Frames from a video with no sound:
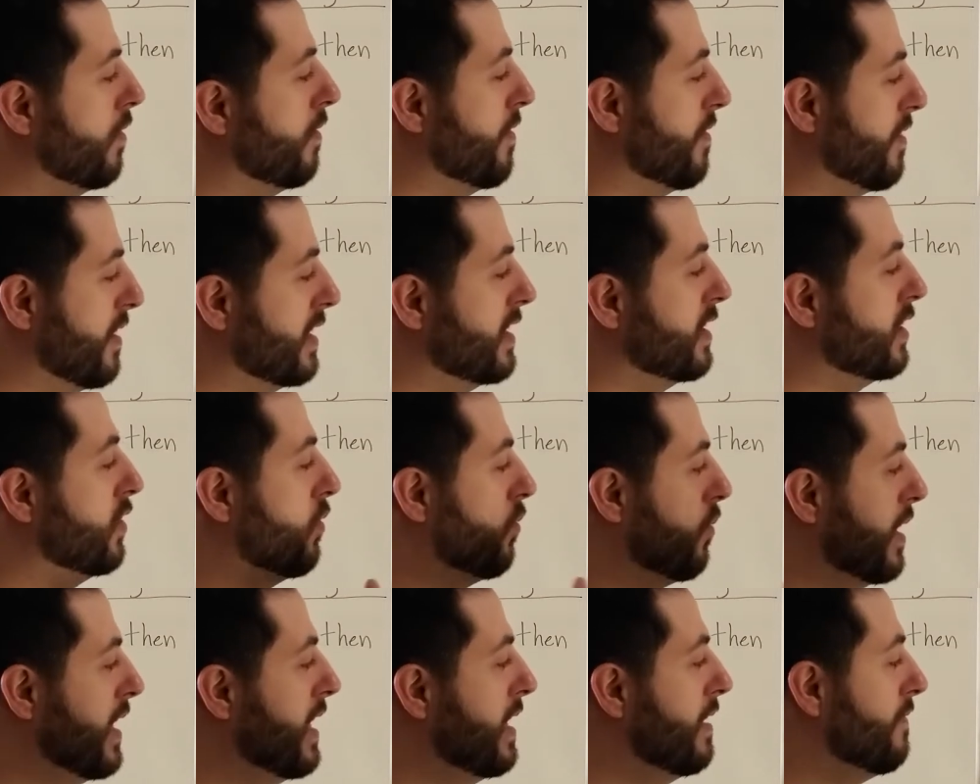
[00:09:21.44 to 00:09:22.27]
or the
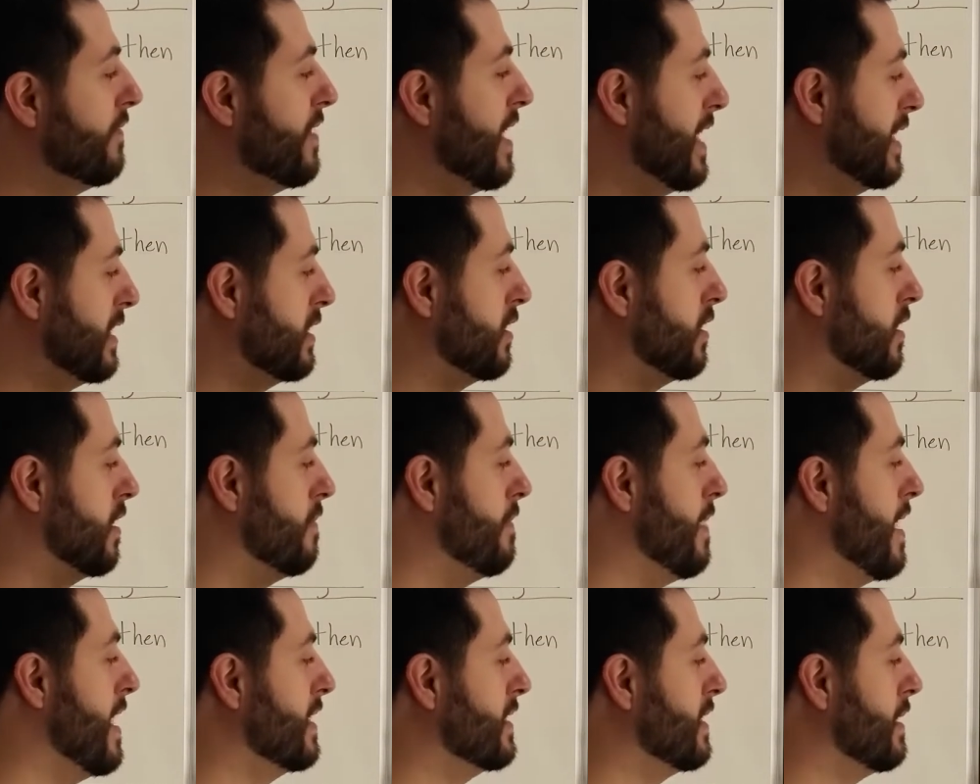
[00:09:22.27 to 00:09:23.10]
degree of that
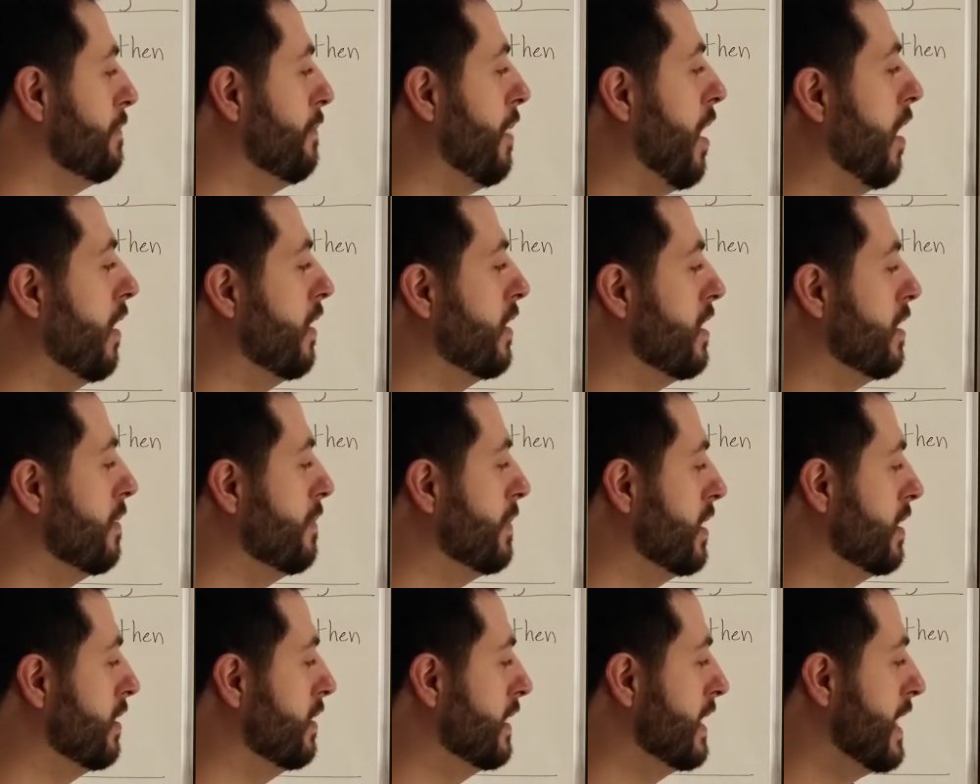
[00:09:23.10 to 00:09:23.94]
term as a
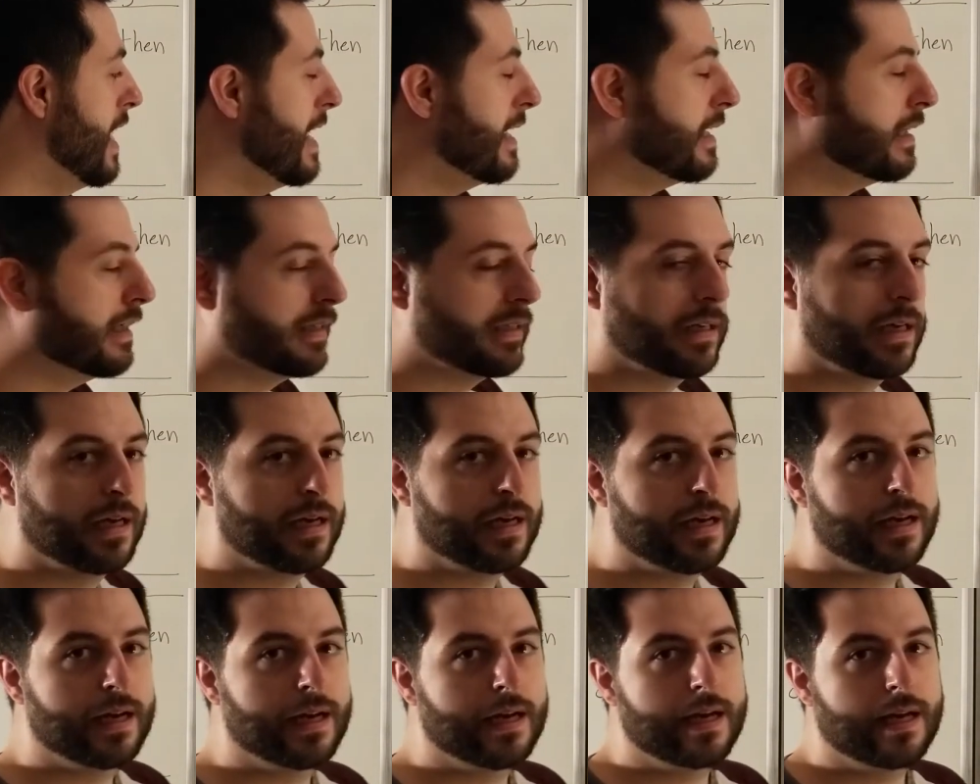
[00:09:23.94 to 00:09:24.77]
polynomial in x
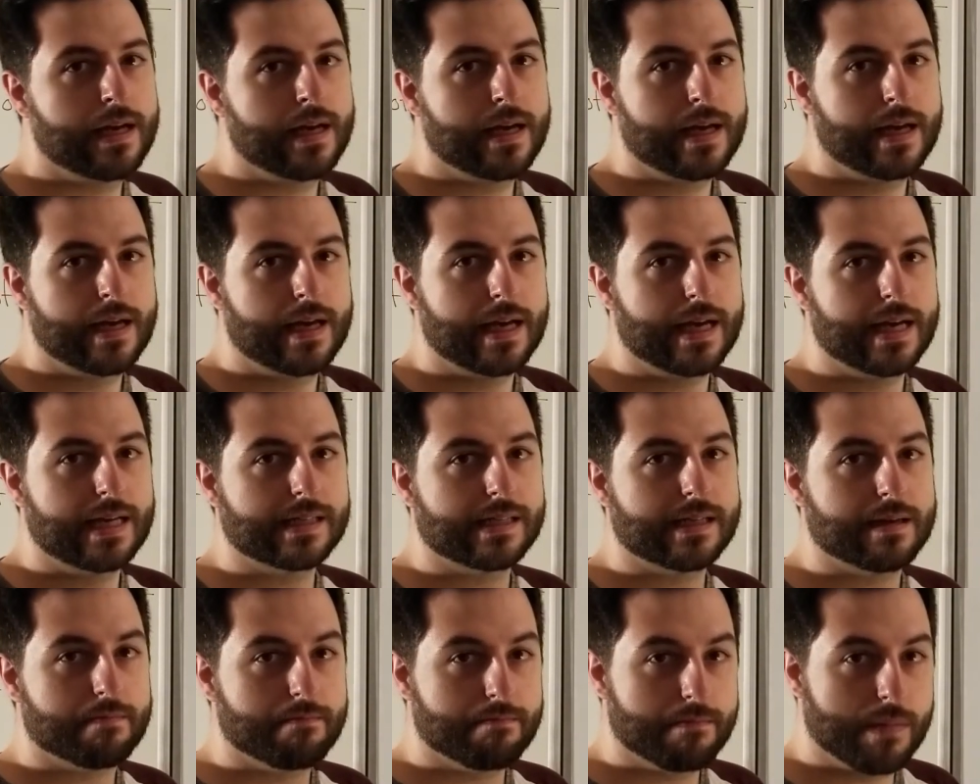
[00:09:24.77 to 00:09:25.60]

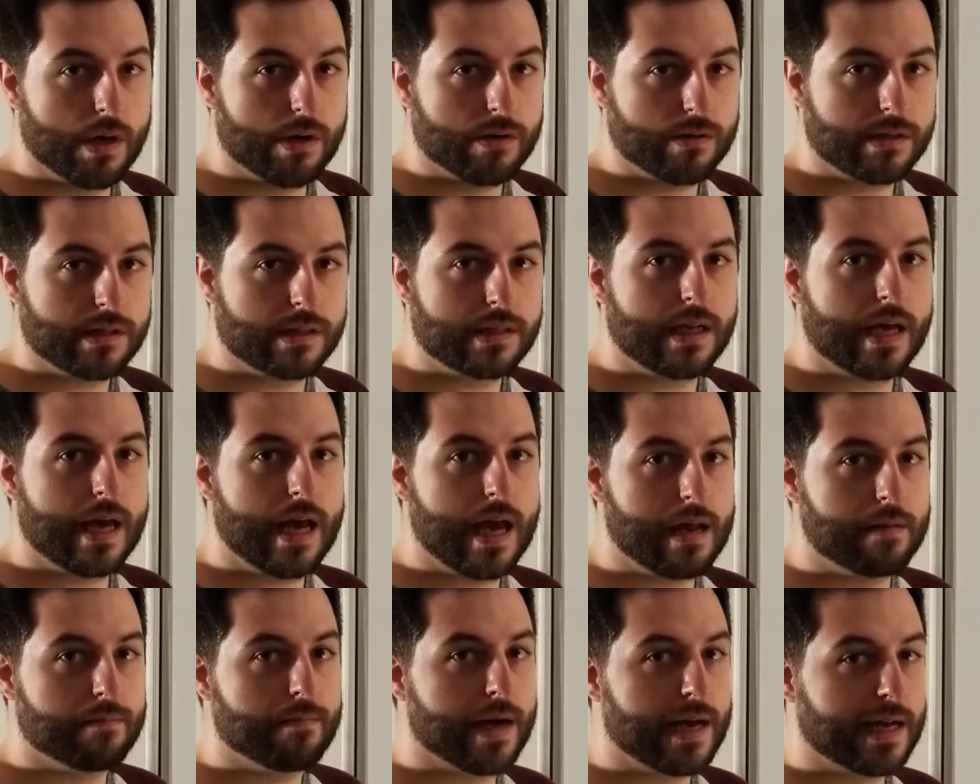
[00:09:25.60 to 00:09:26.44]
is at most
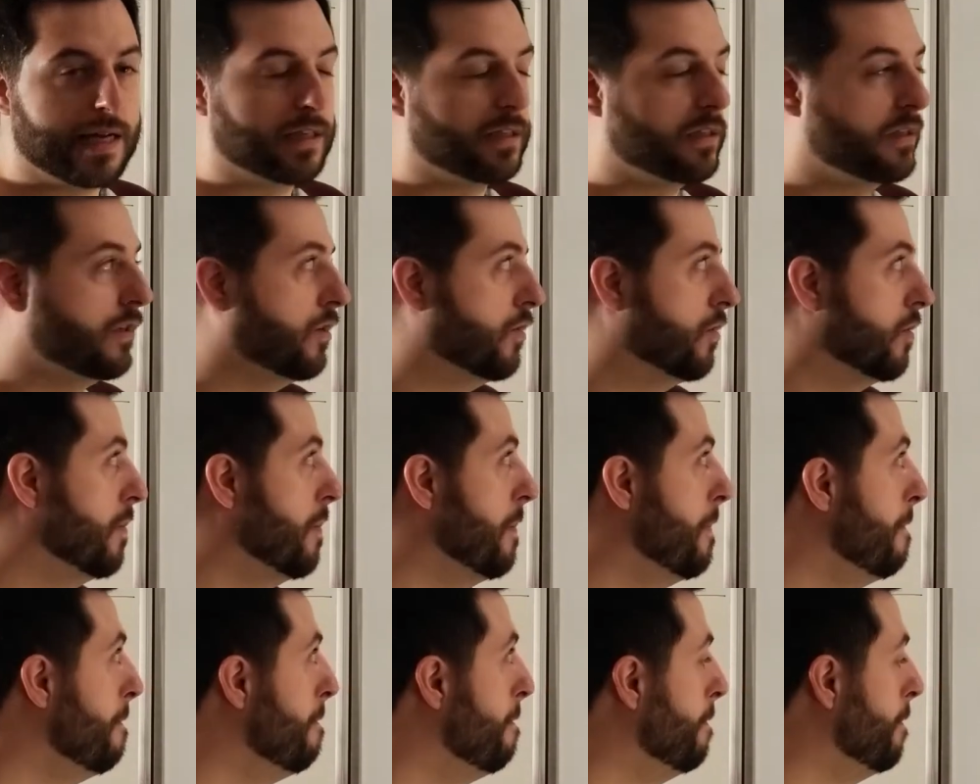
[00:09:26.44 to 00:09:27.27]
n minus 2.
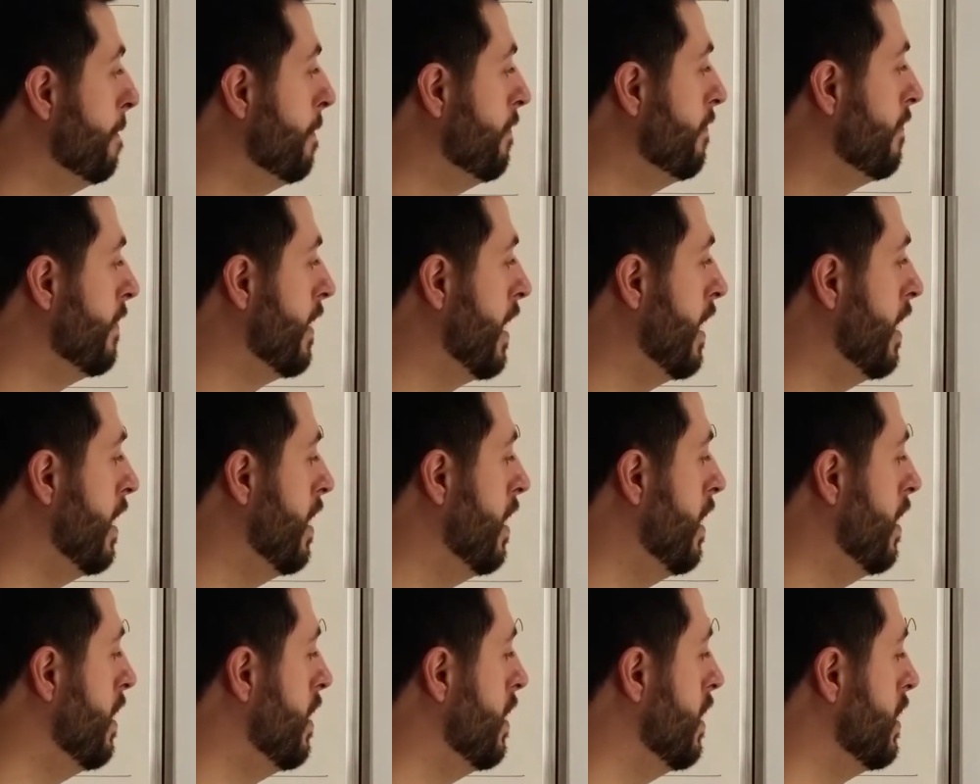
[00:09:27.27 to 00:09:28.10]

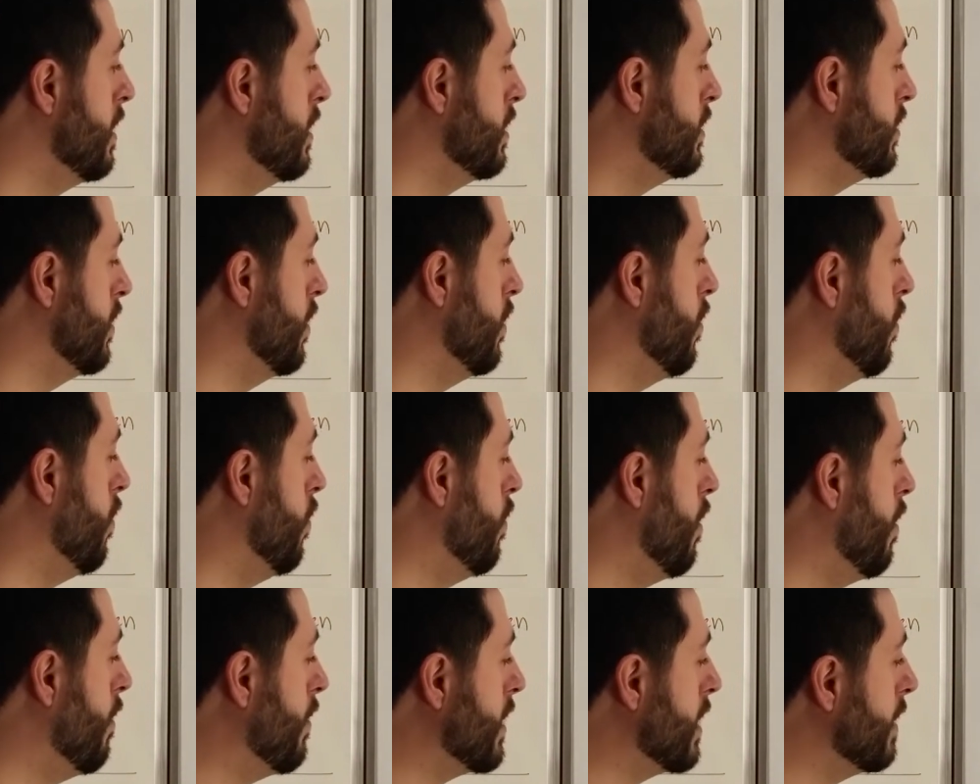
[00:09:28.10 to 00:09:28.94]
So
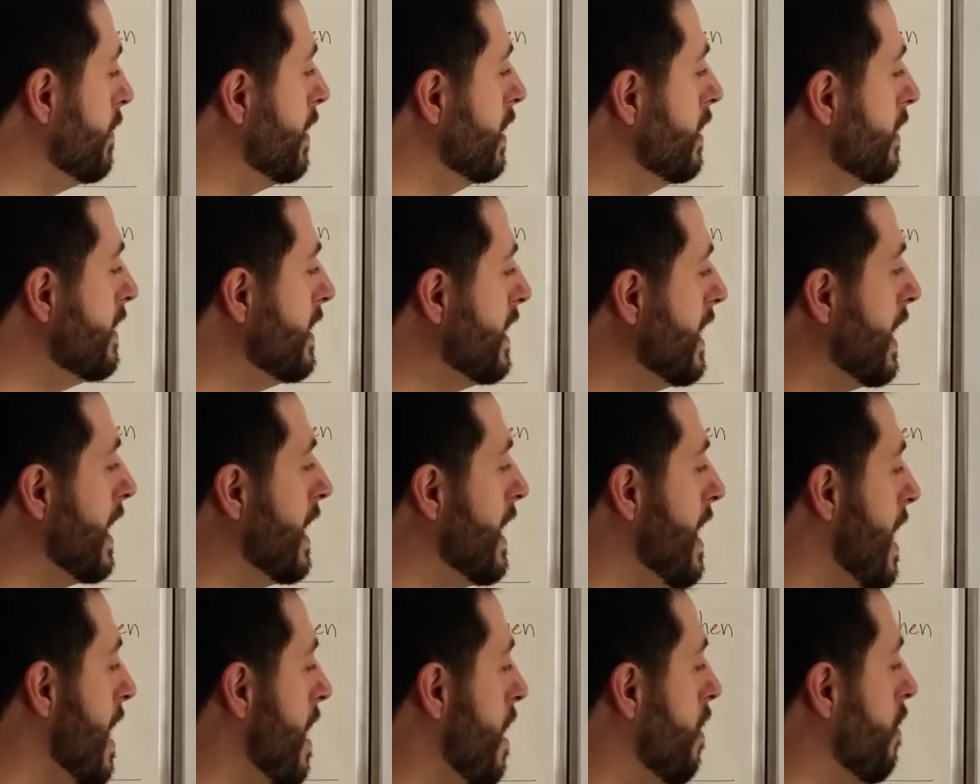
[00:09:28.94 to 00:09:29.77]
what we're going to be looking
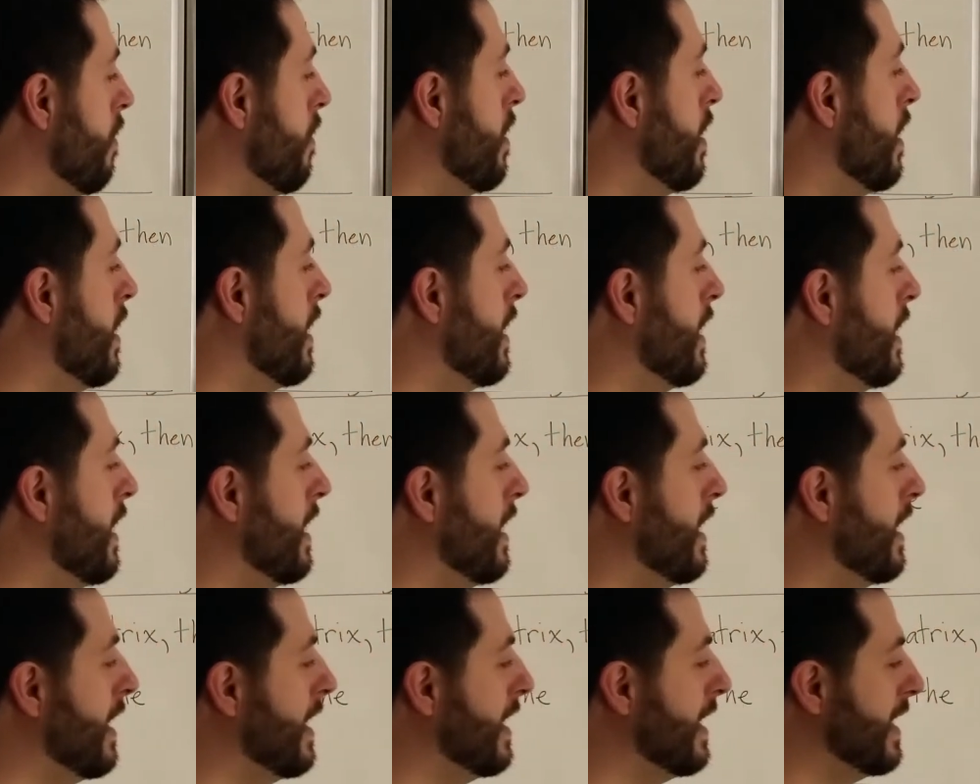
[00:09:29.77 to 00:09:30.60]
at now
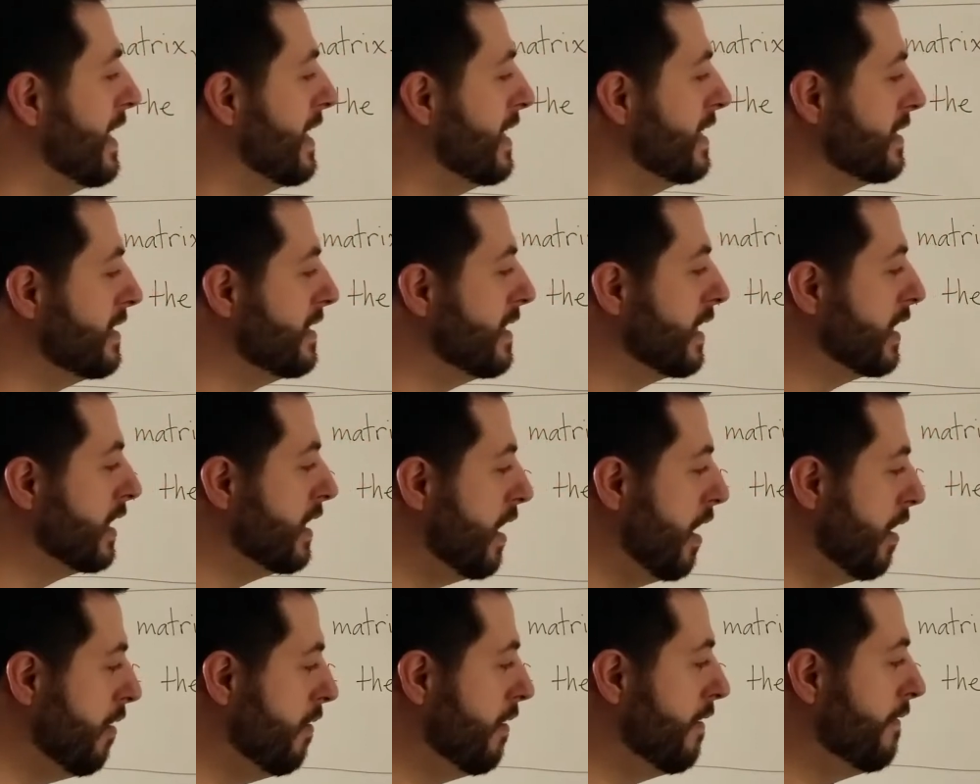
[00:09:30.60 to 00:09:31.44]
is the
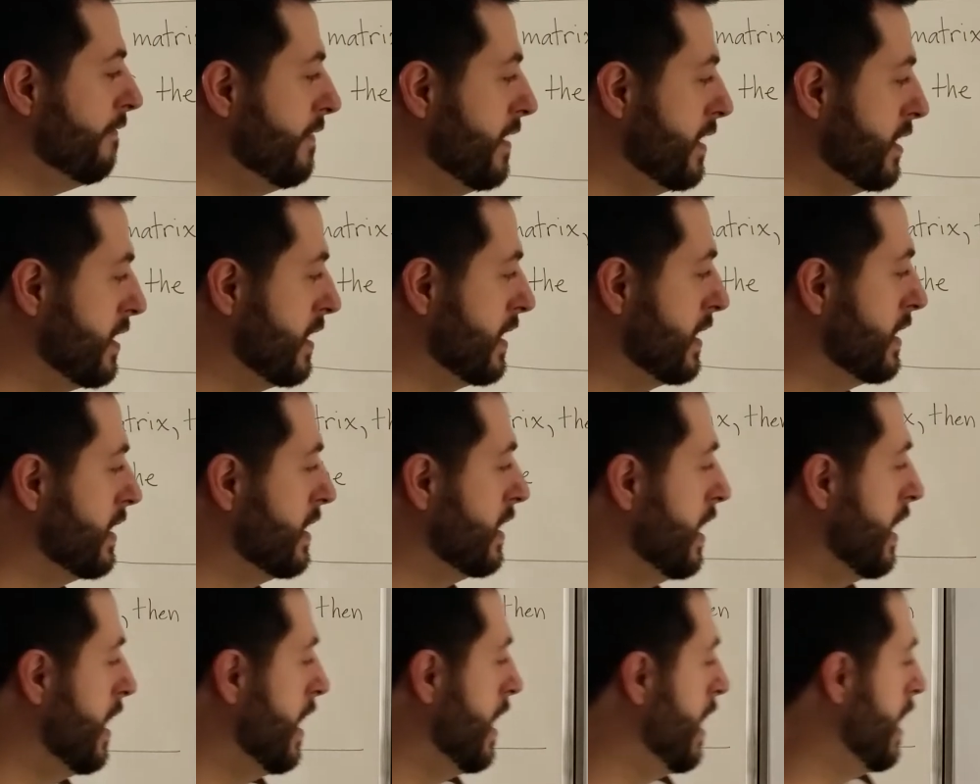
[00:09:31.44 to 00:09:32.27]

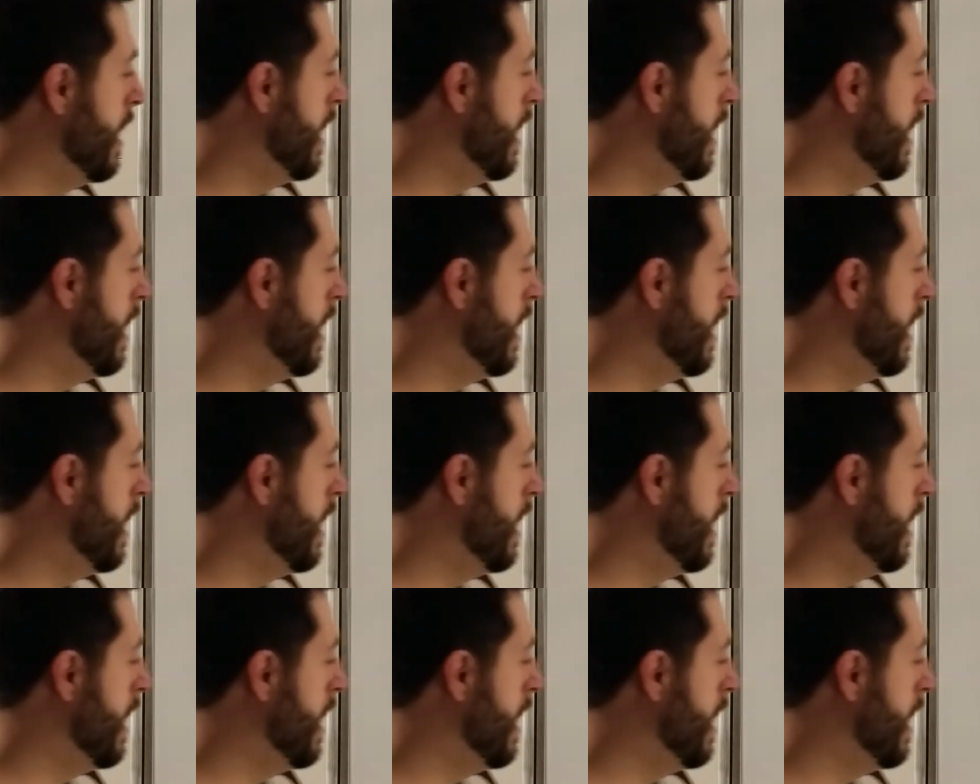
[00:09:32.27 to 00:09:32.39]
coefficient